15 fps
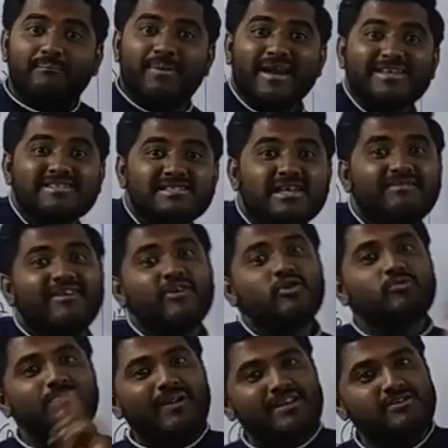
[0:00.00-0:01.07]
Plus 7
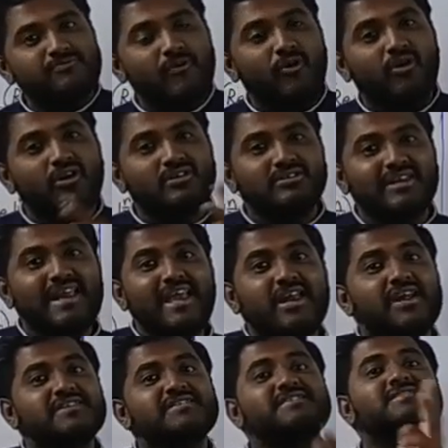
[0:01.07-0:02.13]
to plus 4. 3
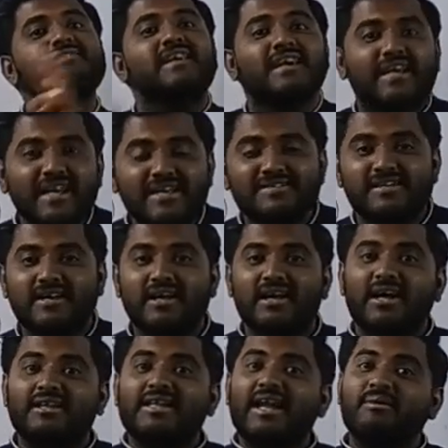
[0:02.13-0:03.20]
units is decreased.
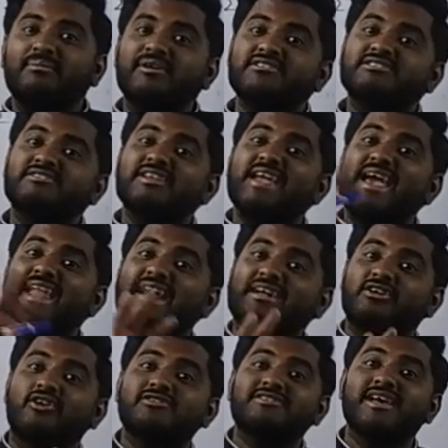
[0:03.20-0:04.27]
That means 3
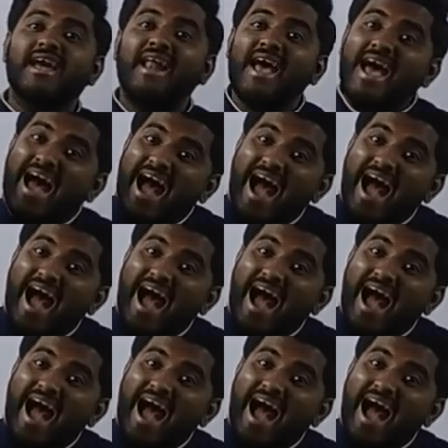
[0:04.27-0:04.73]
electrons are